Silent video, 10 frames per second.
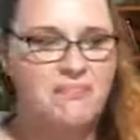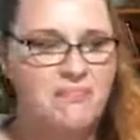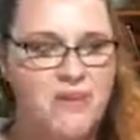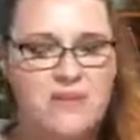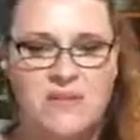
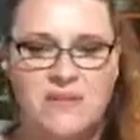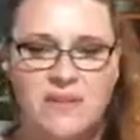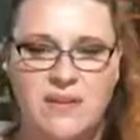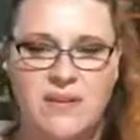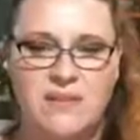persona
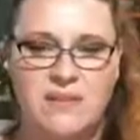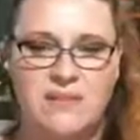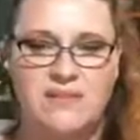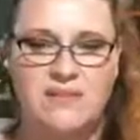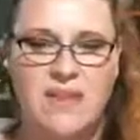that you just
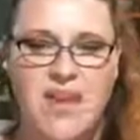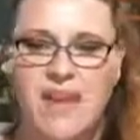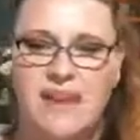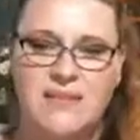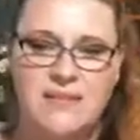
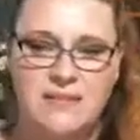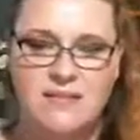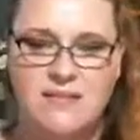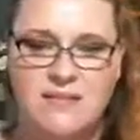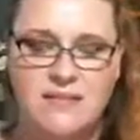hate
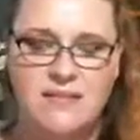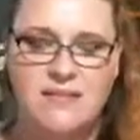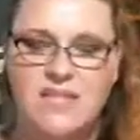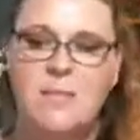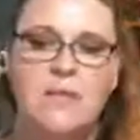
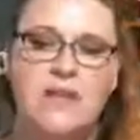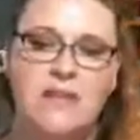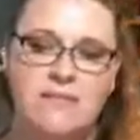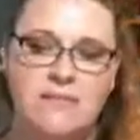deeply.